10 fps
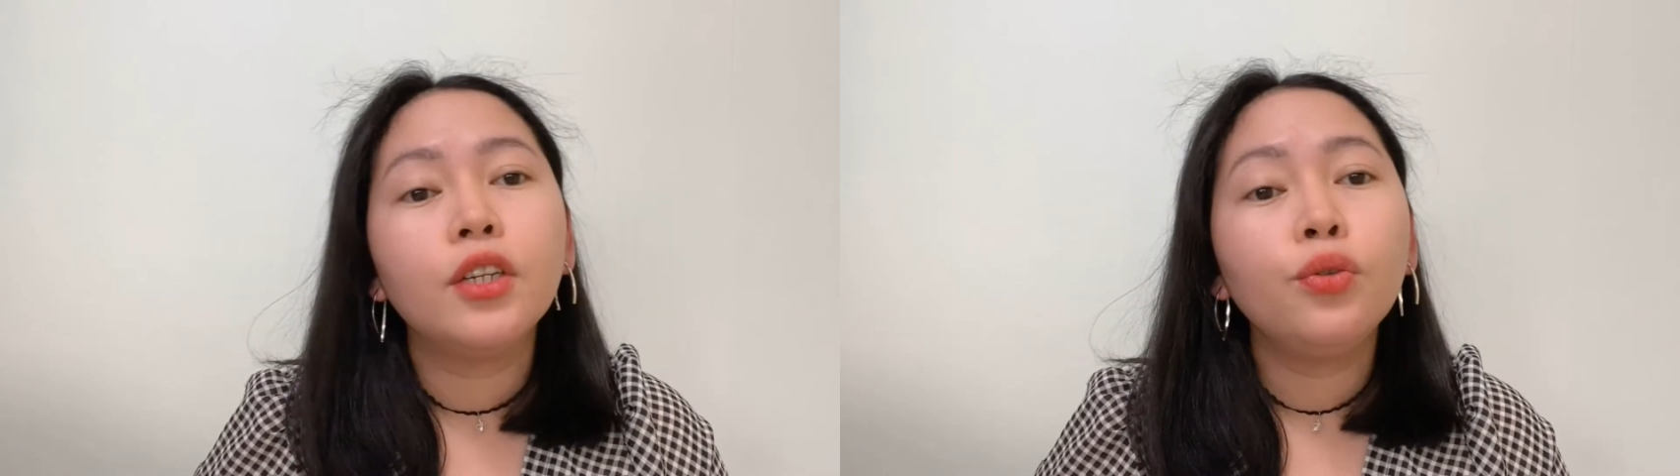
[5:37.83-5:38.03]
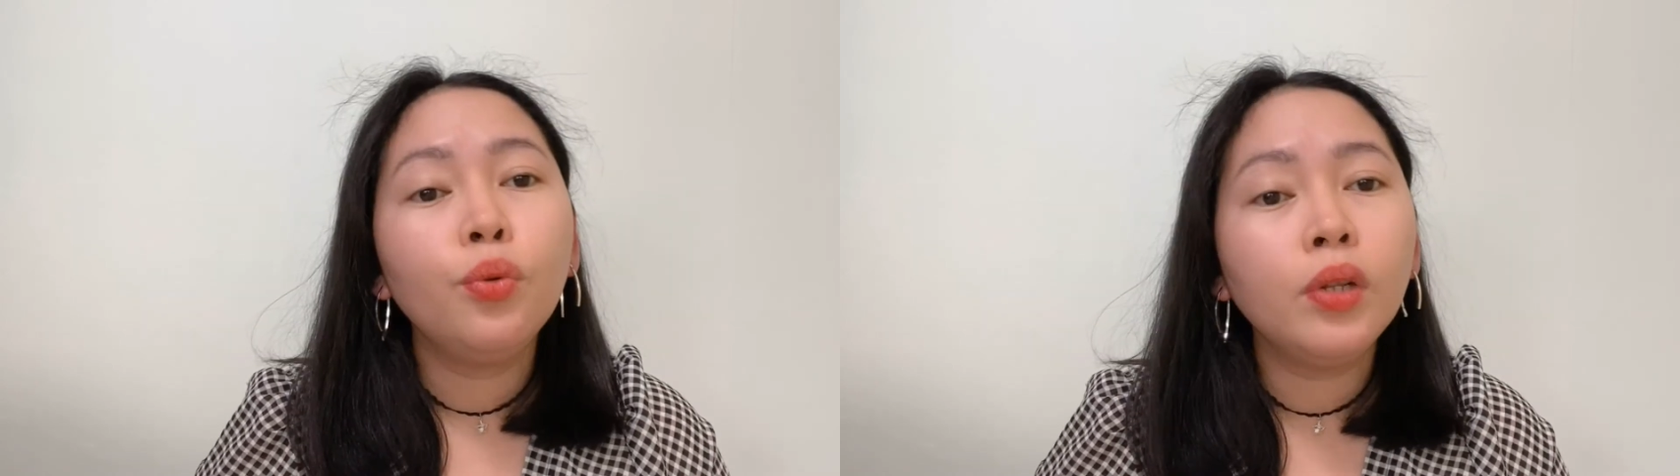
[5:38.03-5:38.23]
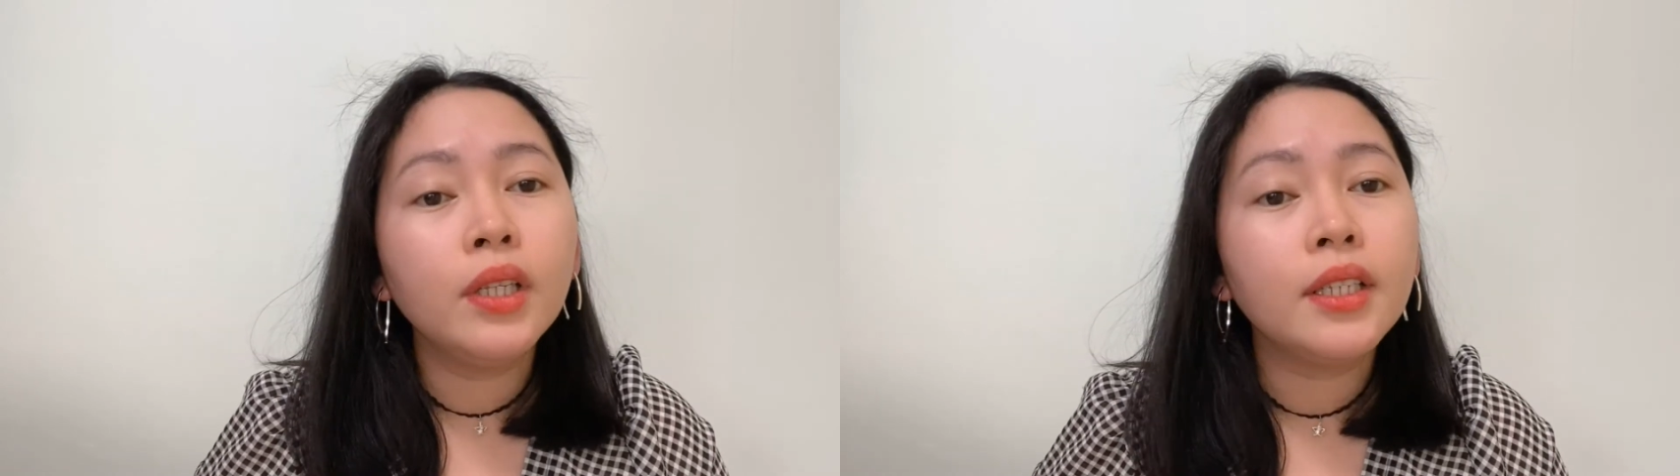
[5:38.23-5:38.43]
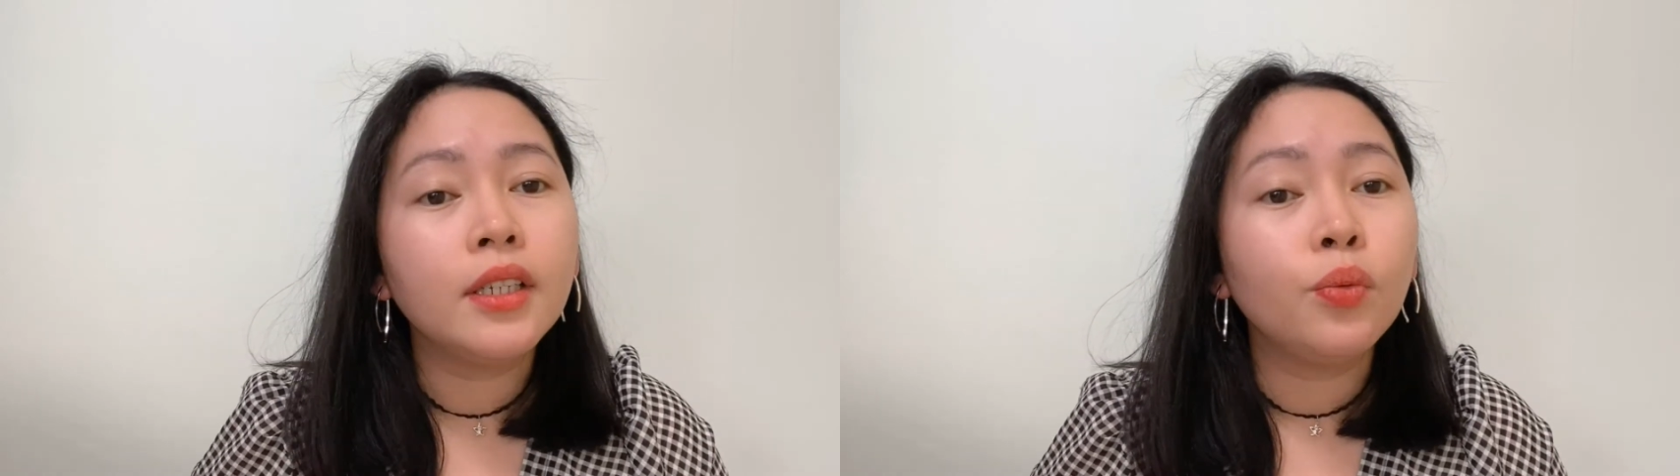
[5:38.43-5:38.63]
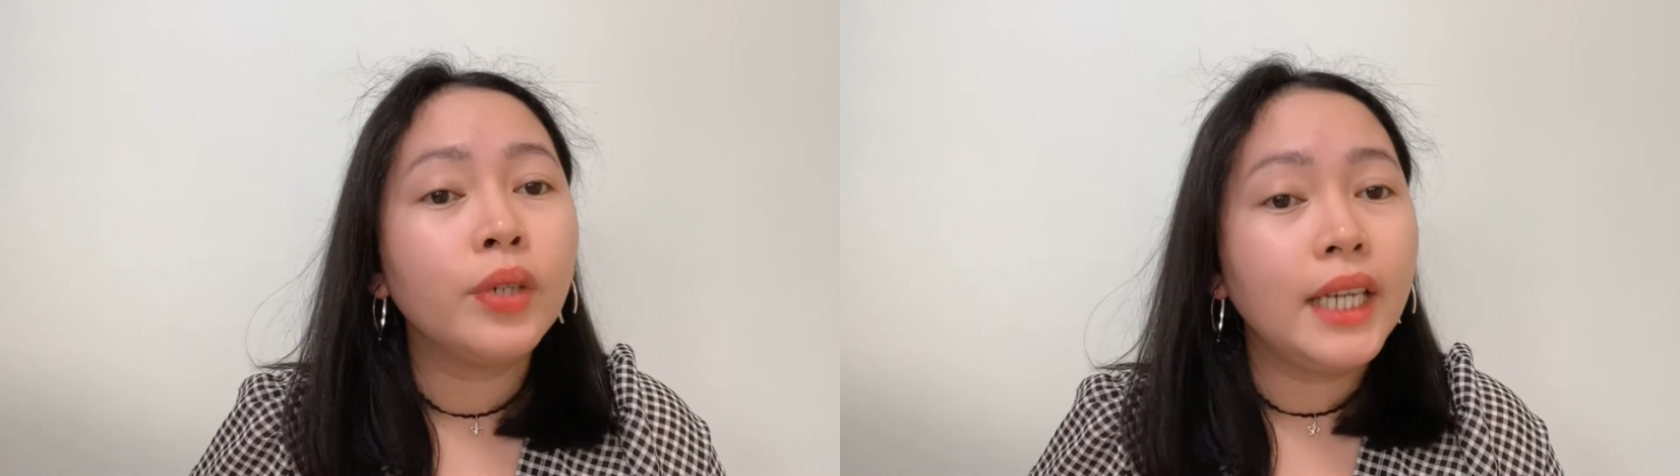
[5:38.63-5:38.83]
the tools
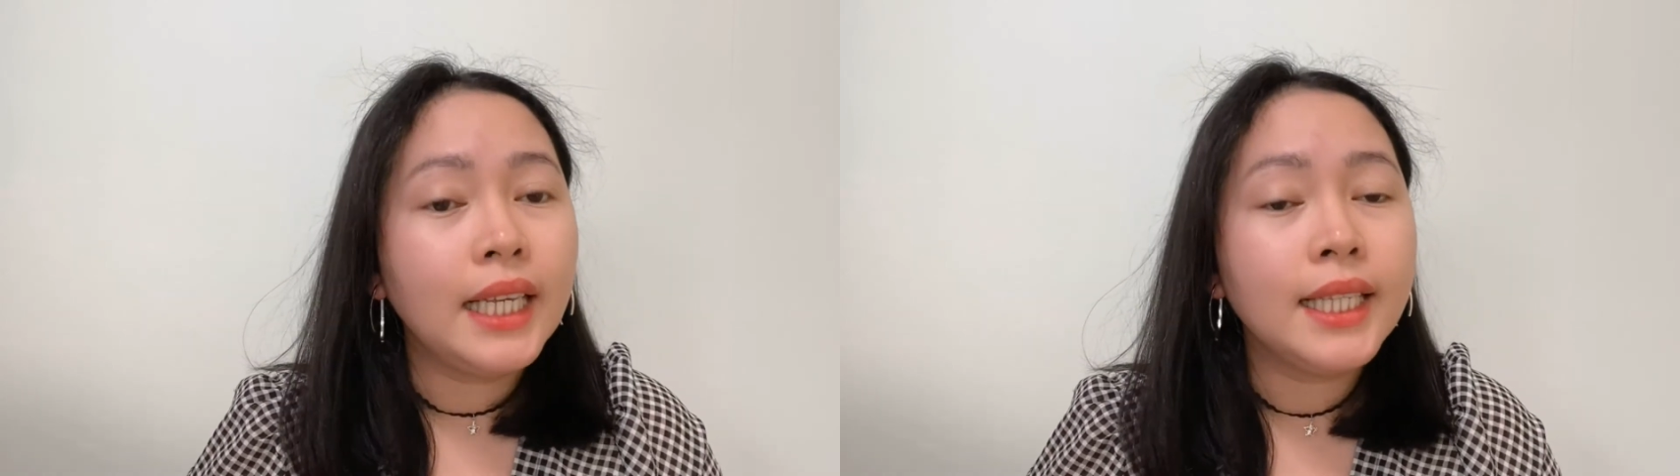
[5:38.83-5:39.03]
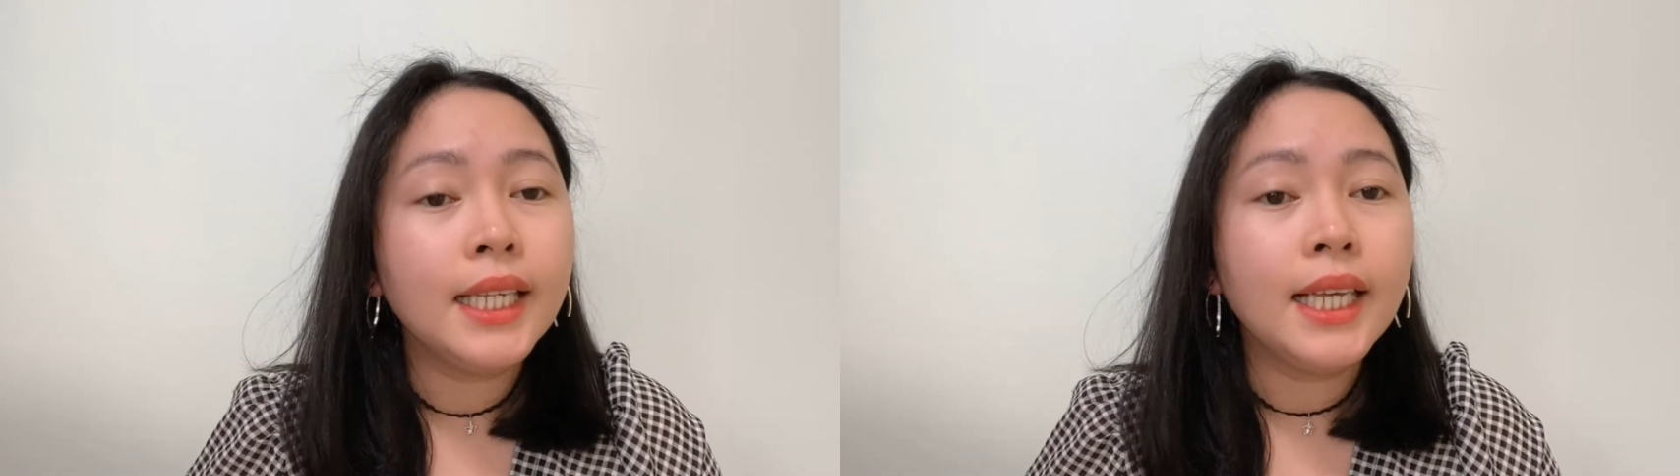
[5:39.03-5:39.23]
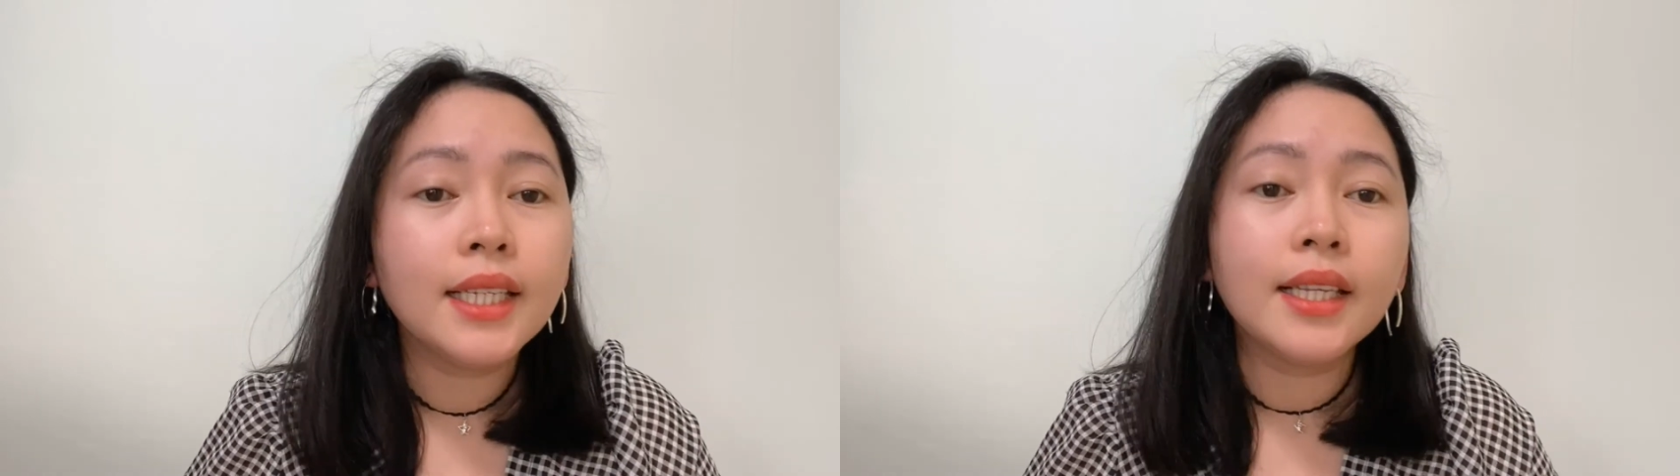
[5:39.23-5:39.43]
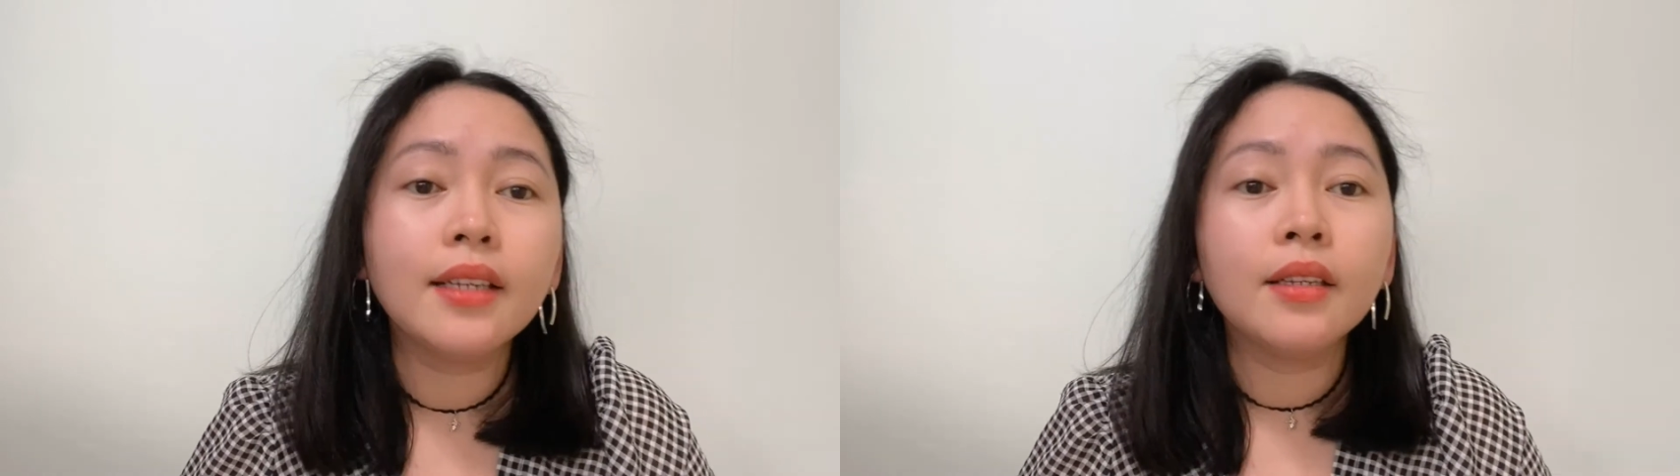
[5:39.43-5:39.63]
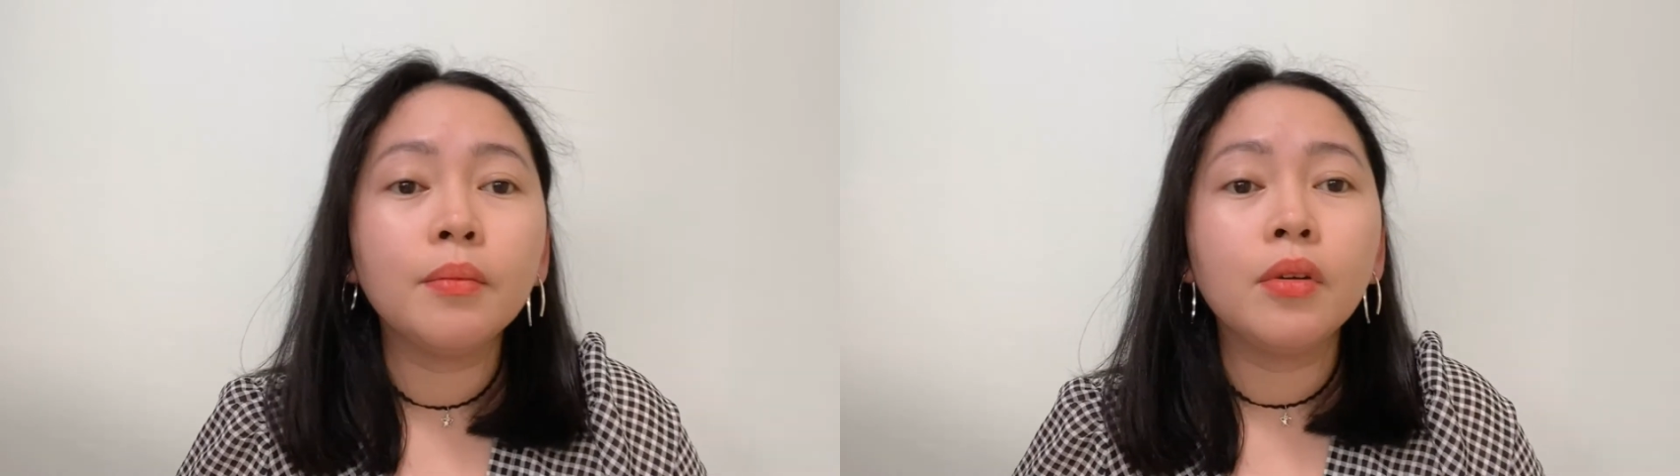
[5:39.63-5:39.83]
that were easily
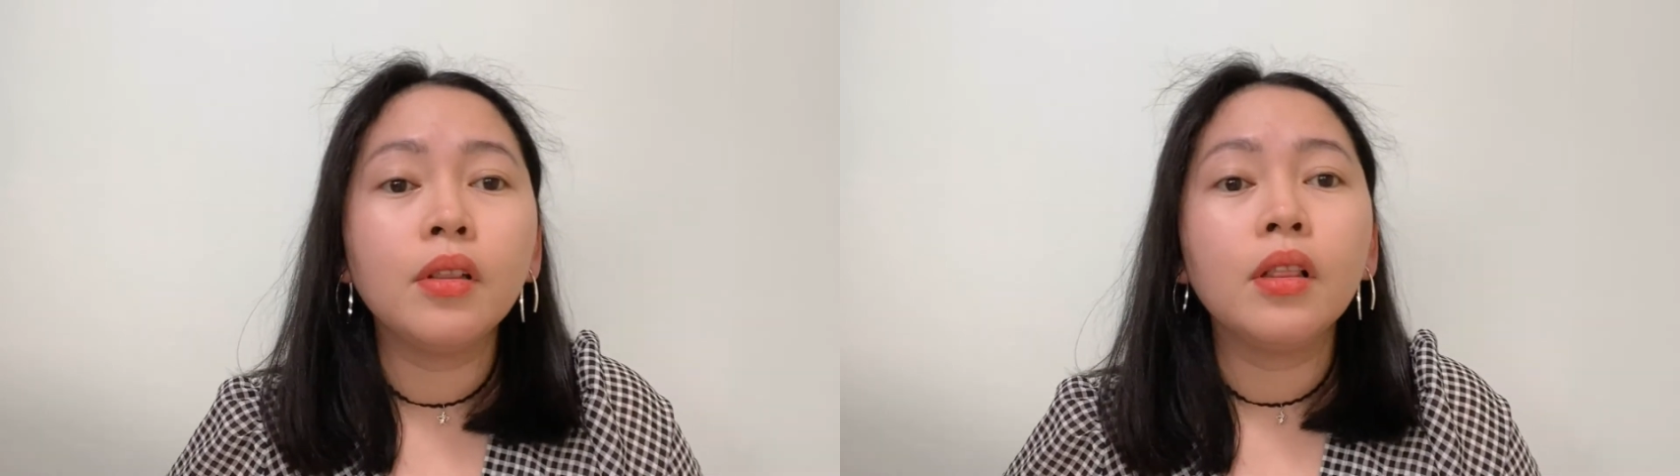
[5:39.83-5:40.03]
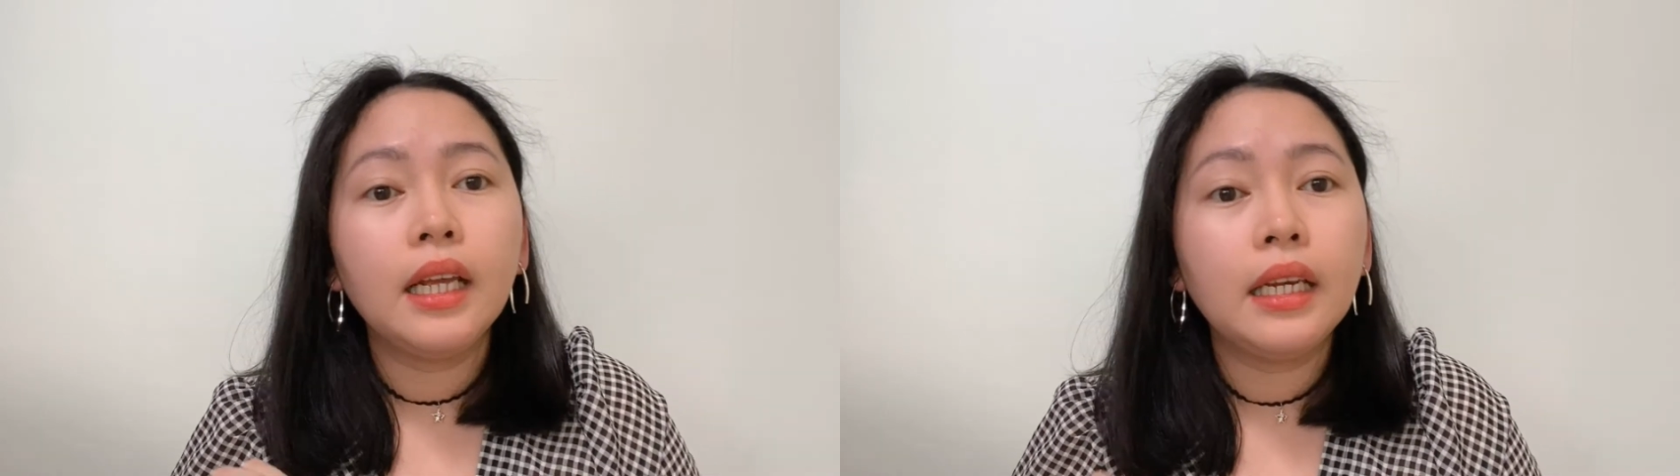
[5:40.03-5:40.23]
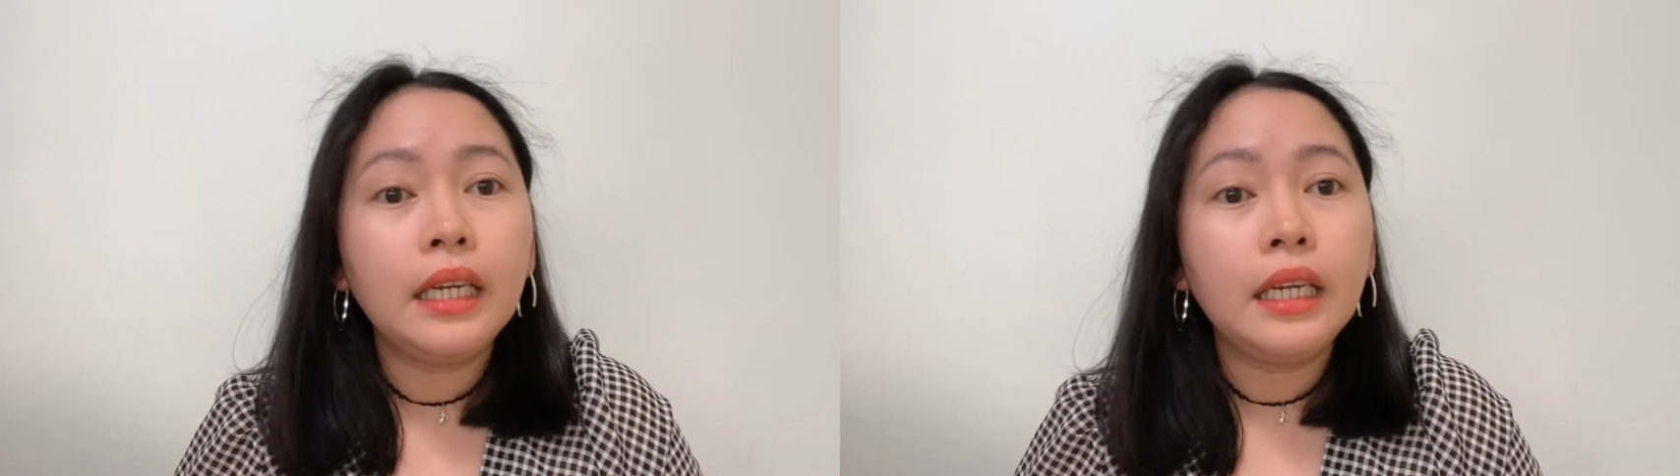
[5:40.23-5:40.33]
accessible